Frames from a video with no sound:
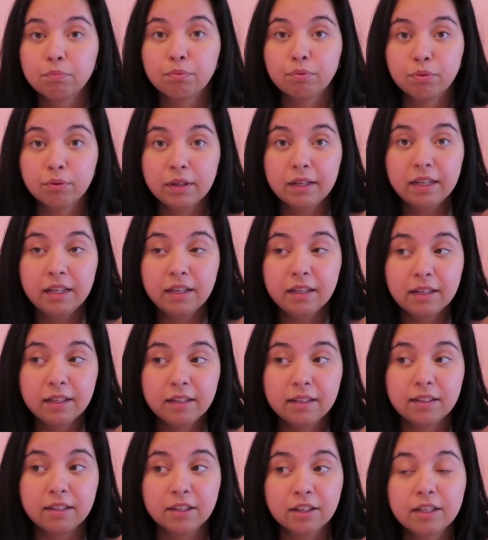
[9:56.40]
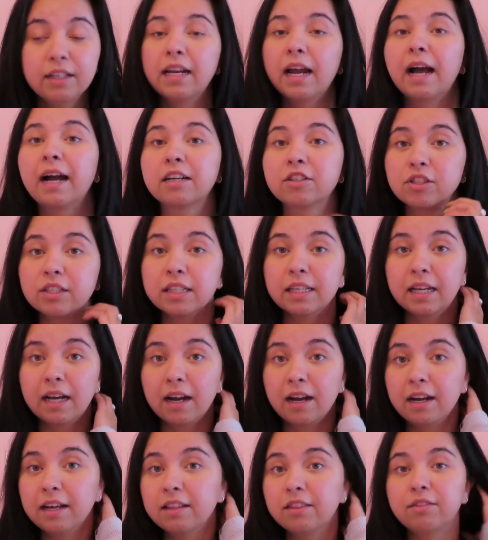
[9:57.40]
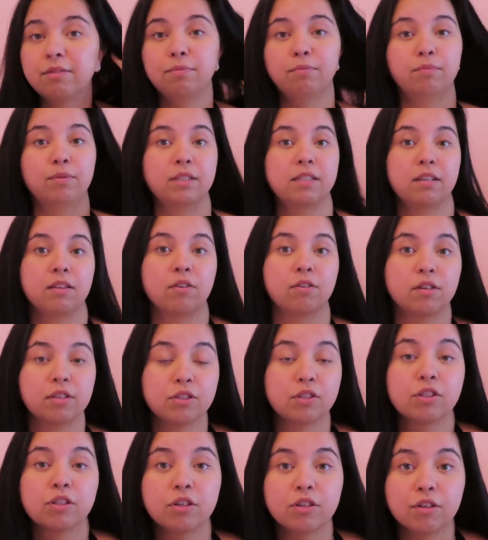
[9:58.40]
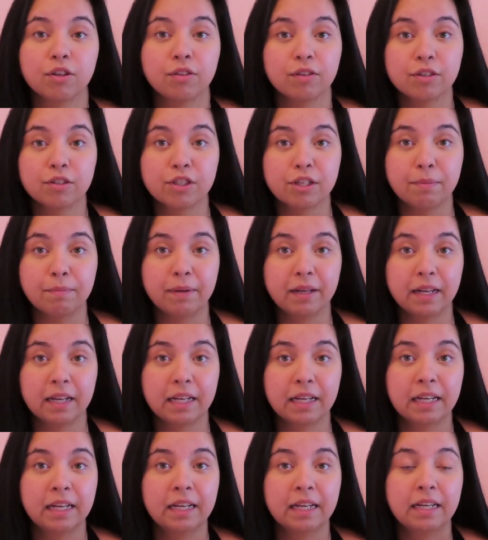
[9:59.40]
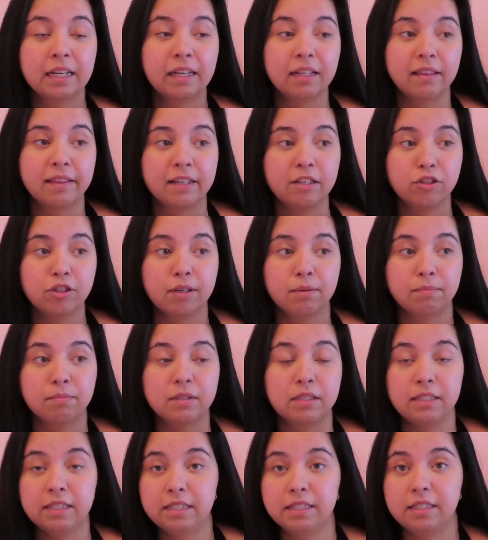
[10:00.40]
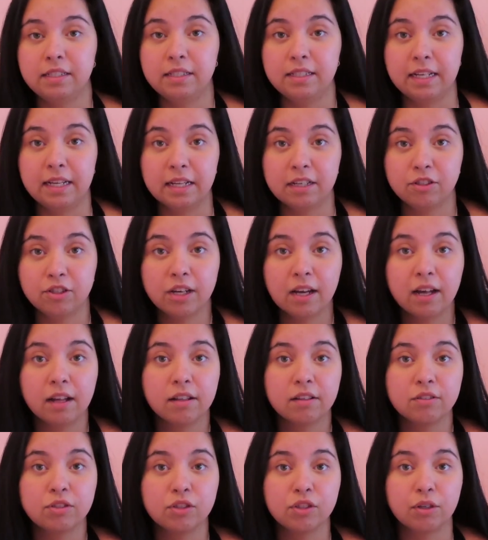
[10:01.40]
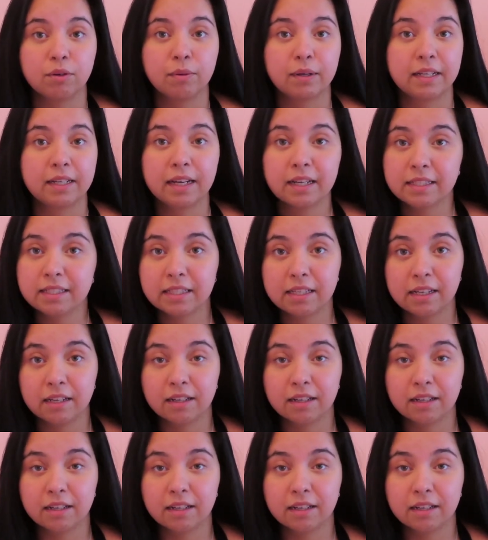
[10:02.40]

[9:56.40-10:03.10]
pretty good, actually. I was a little concerned on their shipping. They ship DHL, so it gets